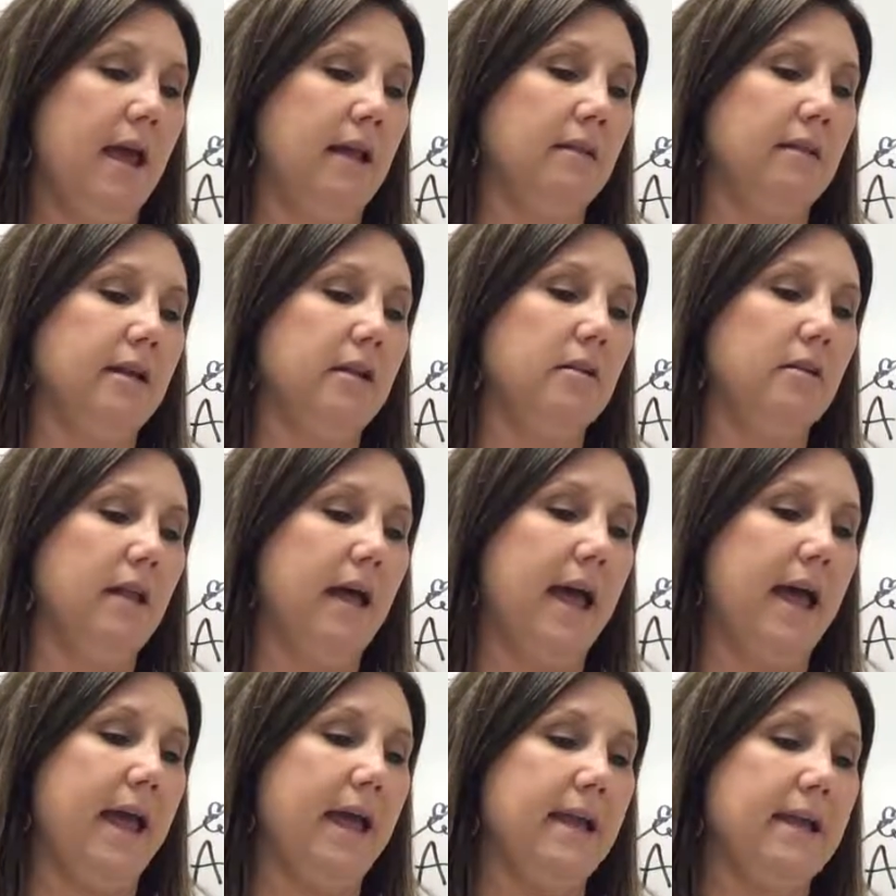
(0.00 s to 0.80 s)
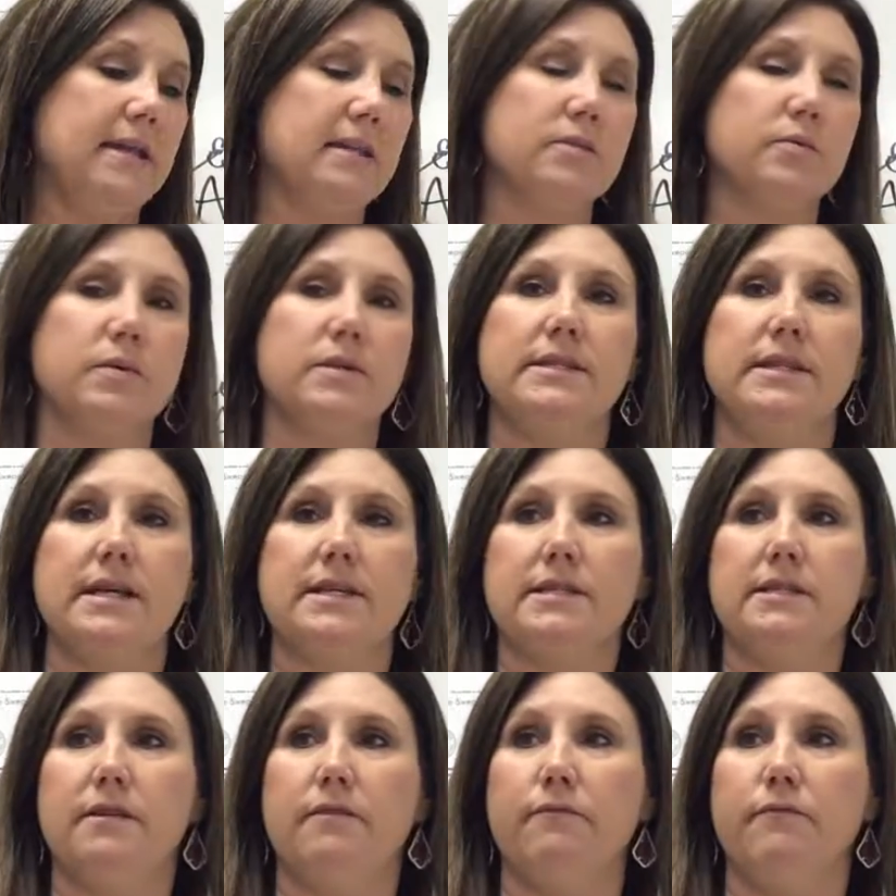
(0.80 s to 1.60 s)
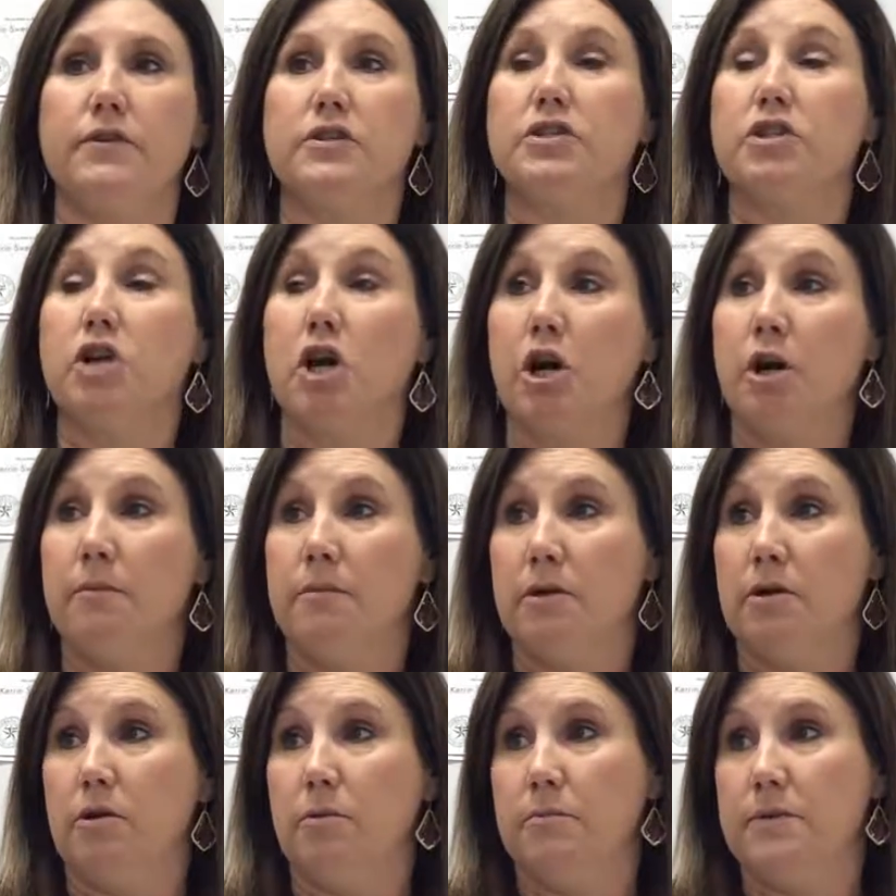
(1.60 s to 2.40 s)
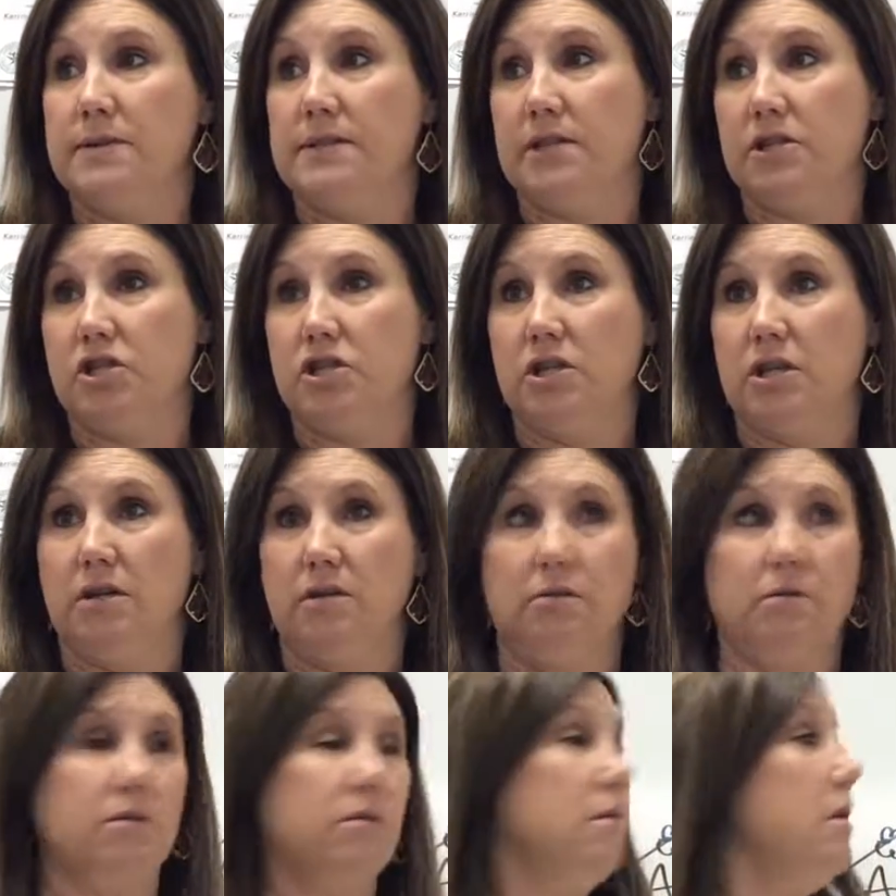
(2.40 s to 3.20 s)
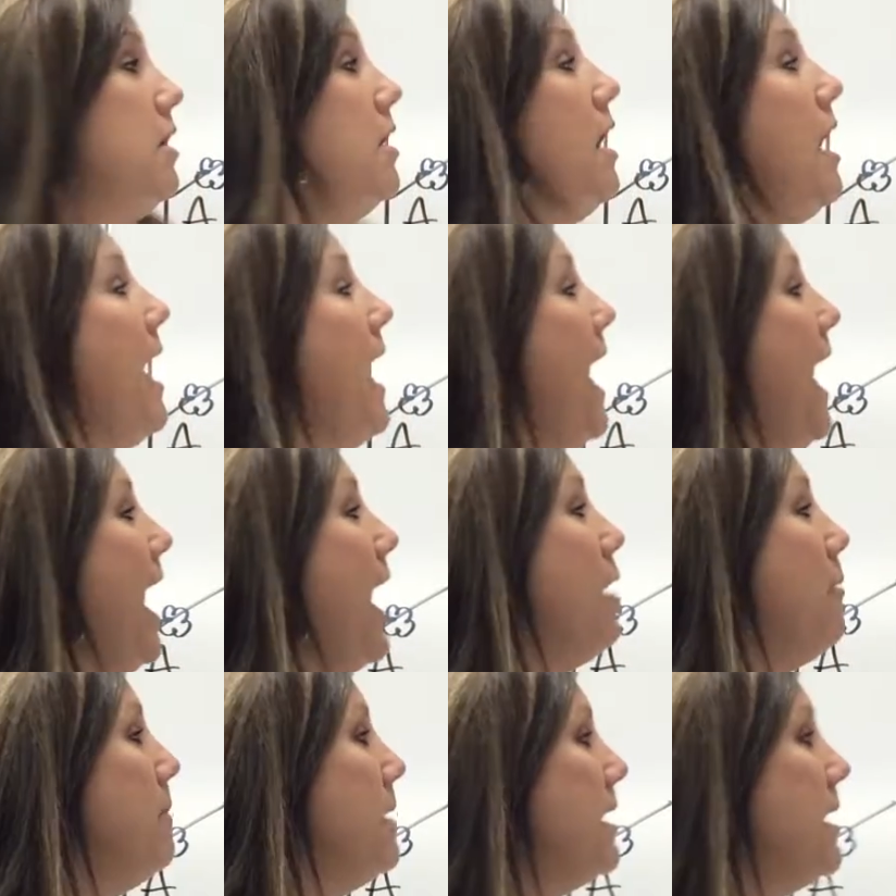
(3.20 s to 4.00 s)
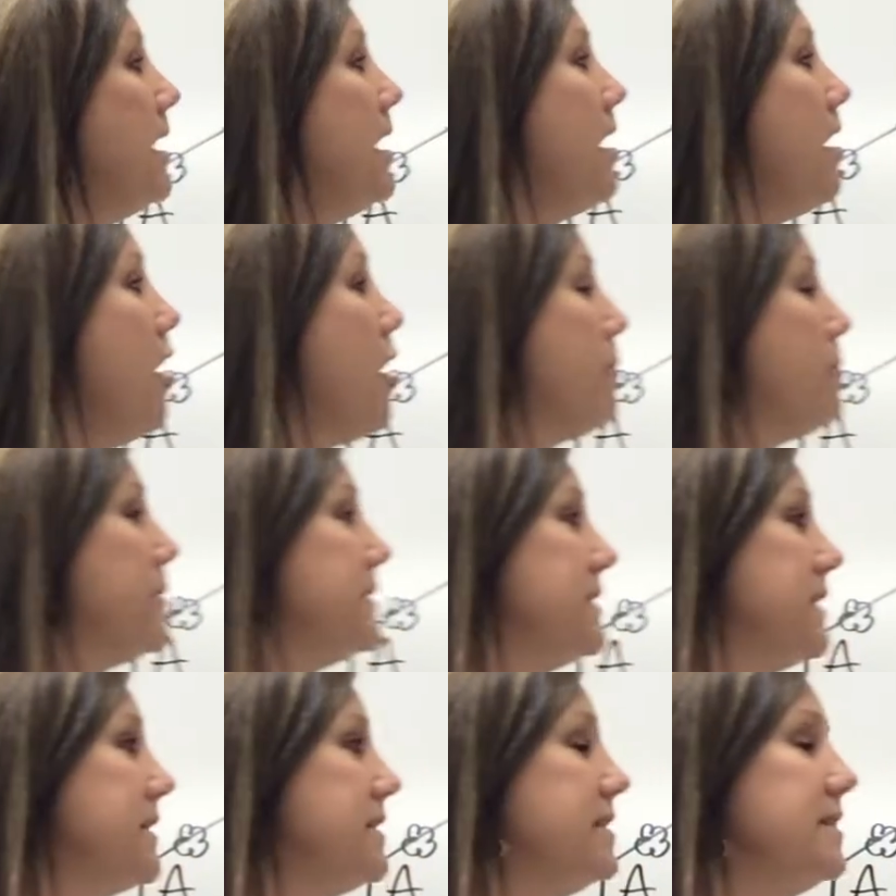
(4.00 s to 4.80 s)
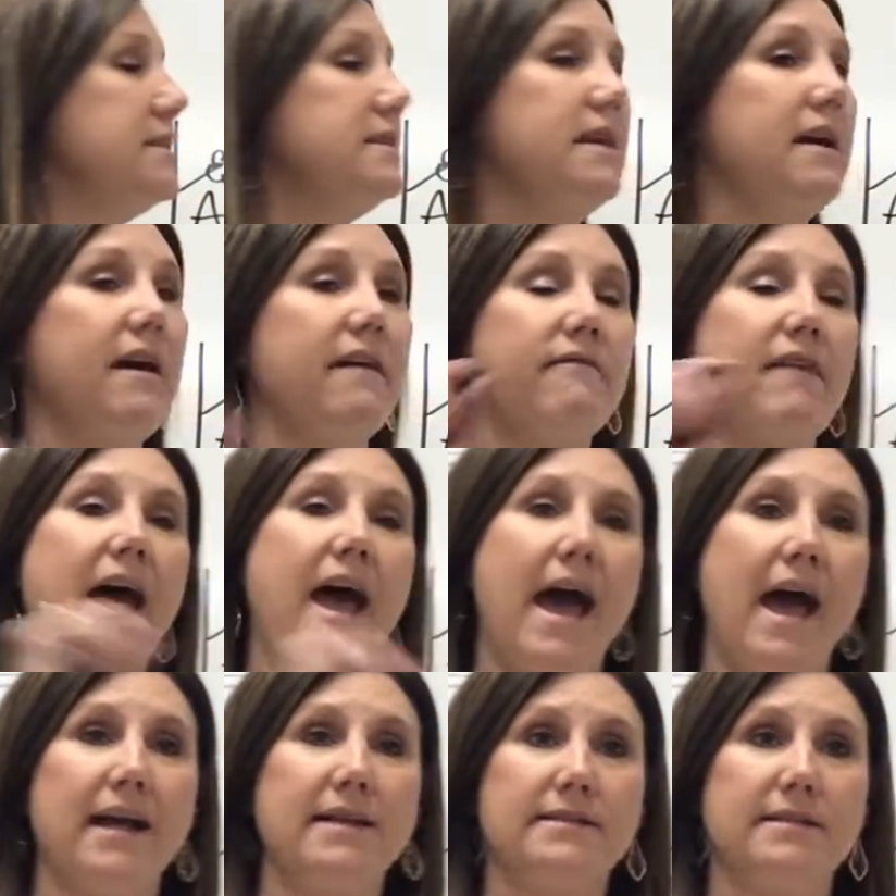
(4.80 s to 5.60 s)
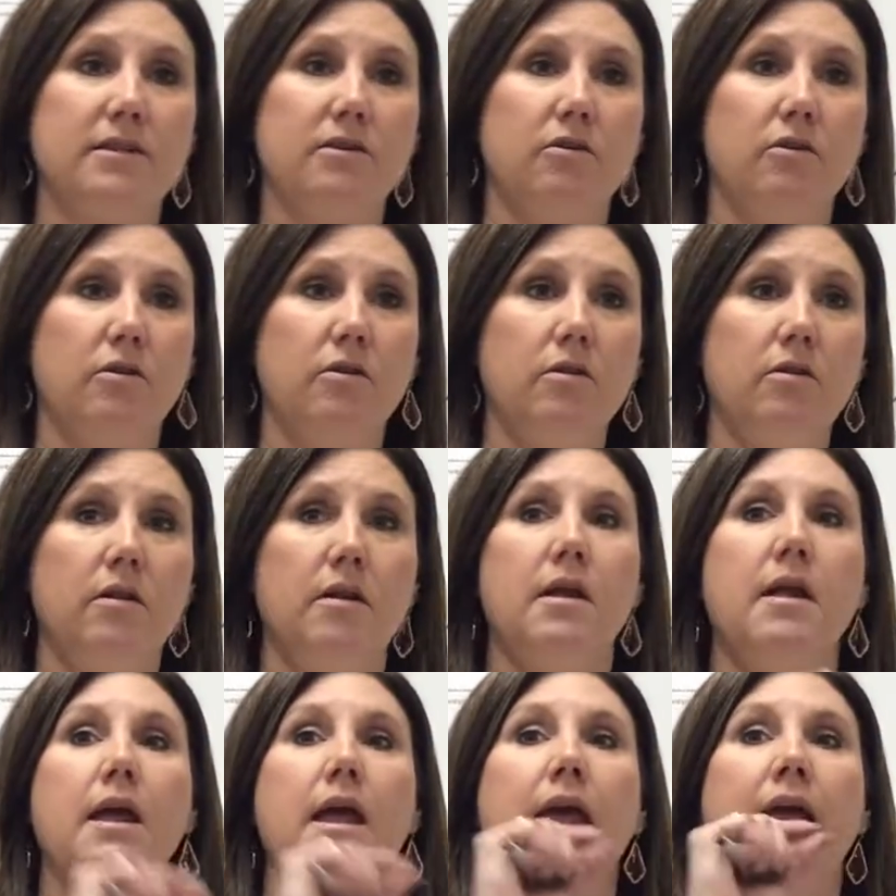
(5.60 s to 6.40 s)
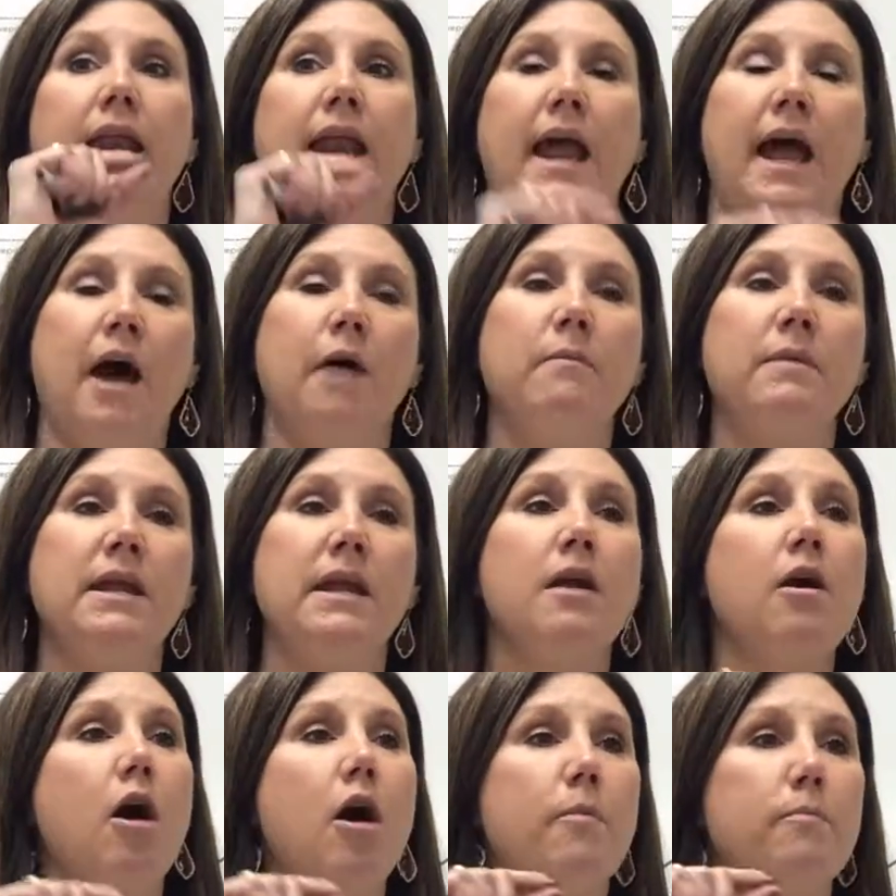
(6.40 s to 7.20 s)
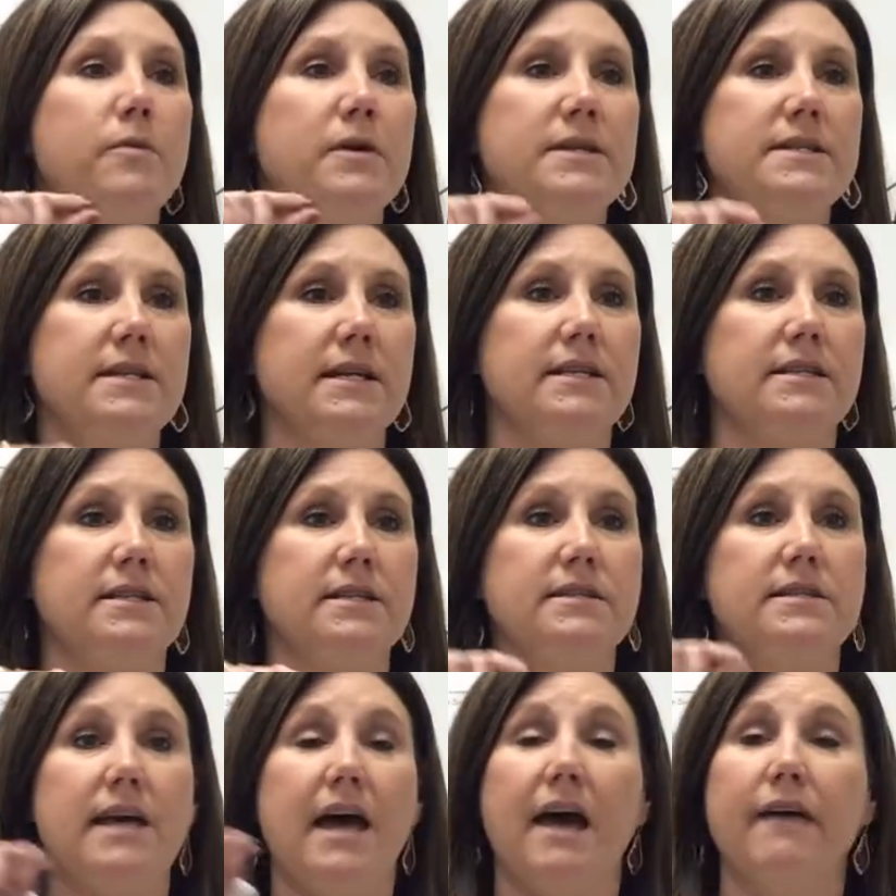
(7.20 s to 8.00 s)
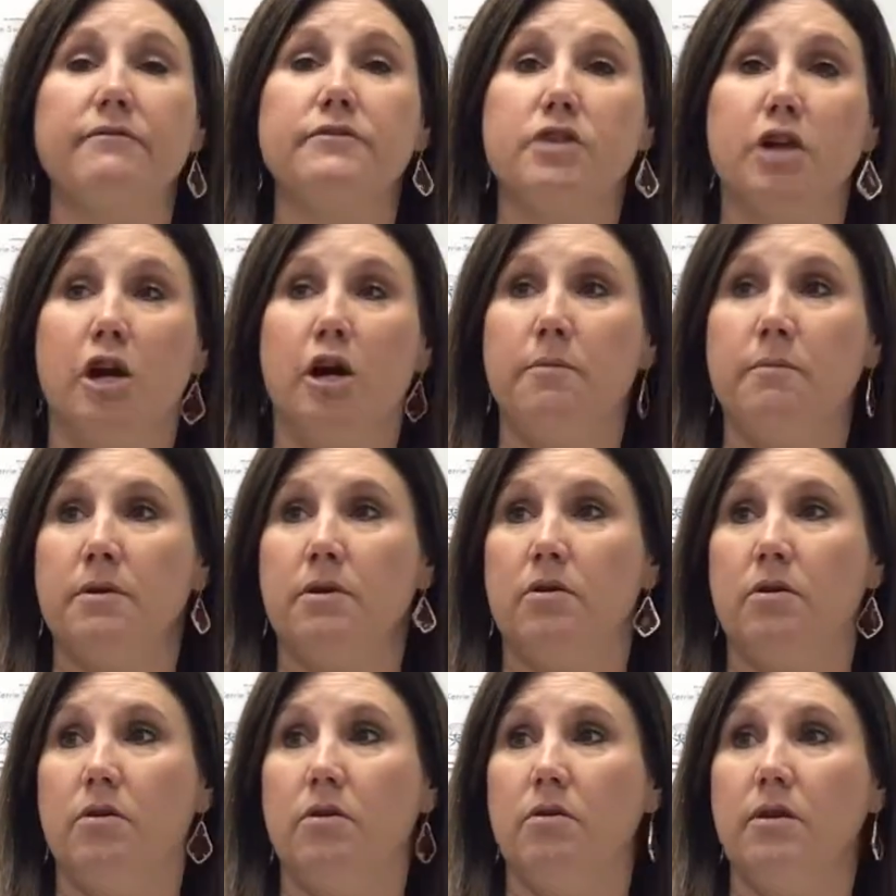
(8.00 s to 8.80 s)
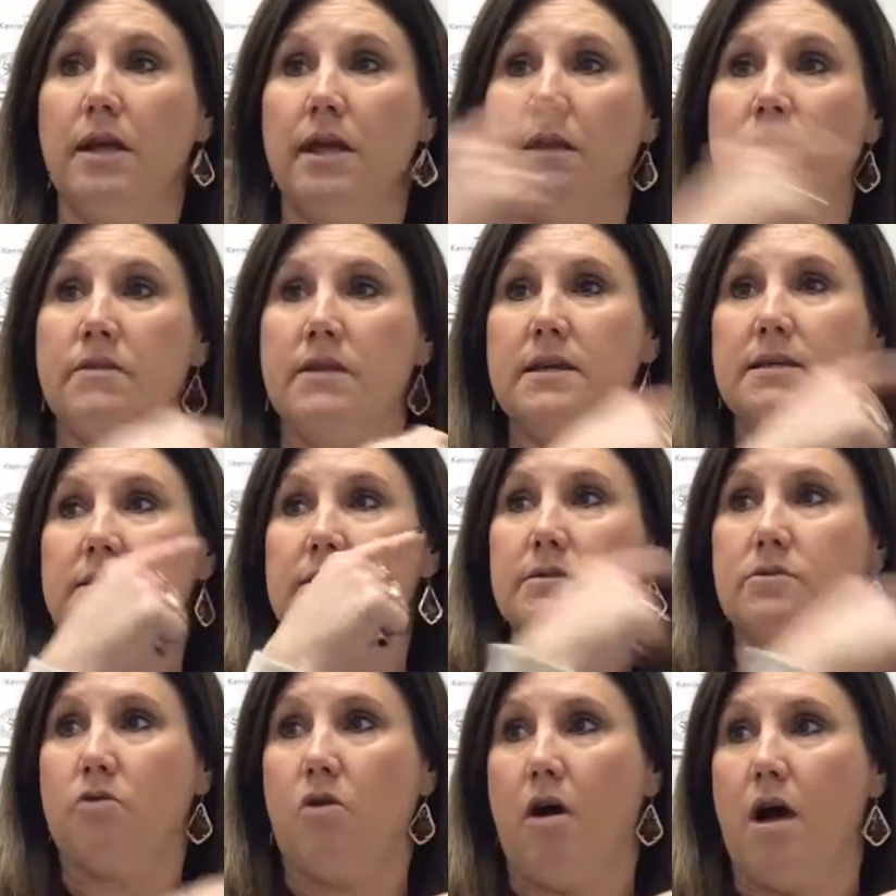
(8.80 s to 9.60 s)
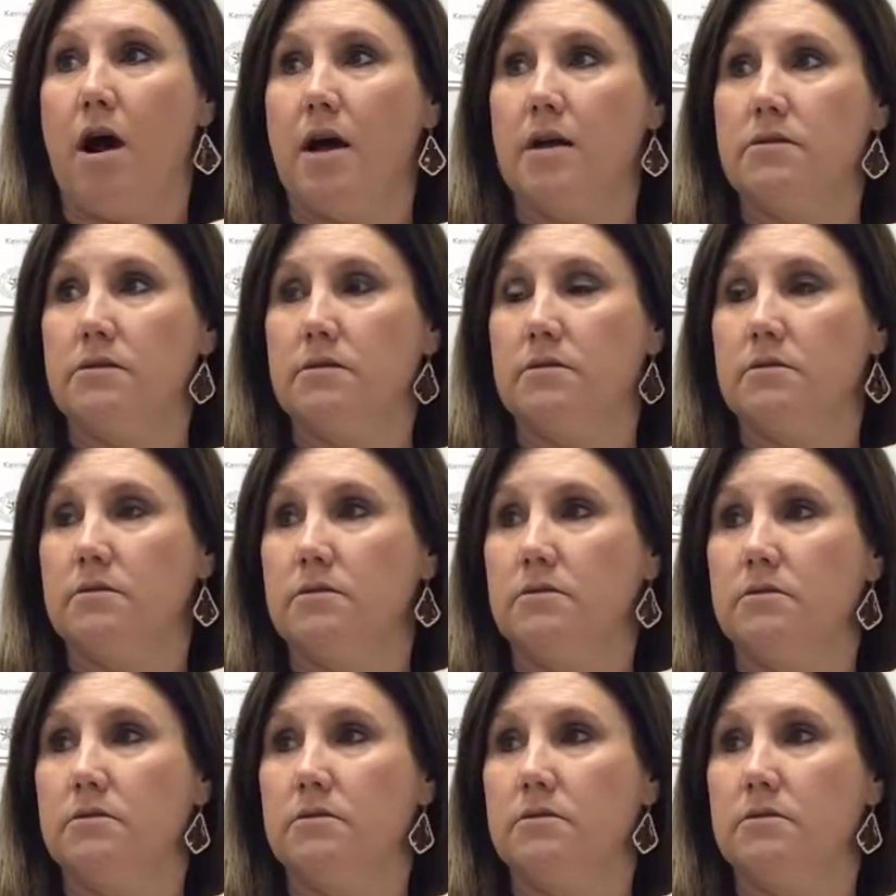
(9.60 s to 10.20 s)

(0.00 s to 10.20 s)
and little a is recessive for terminal position. How many are predicted to have axial, and how many are predicted to have terminal in this cross?